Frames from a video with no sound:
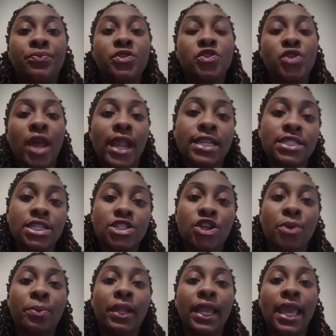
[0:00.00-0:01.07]
strategies
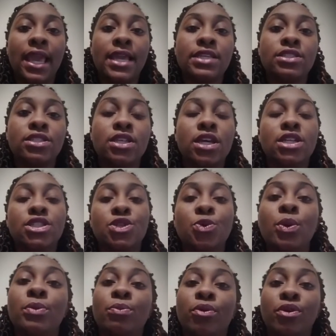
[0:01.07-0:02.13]
or plans
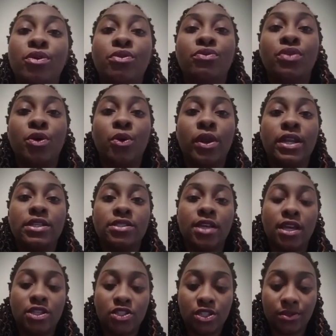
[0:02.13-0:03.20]
to improve the
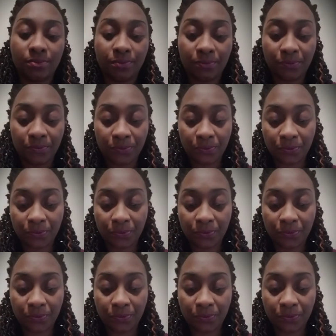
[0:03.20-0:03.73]
organization.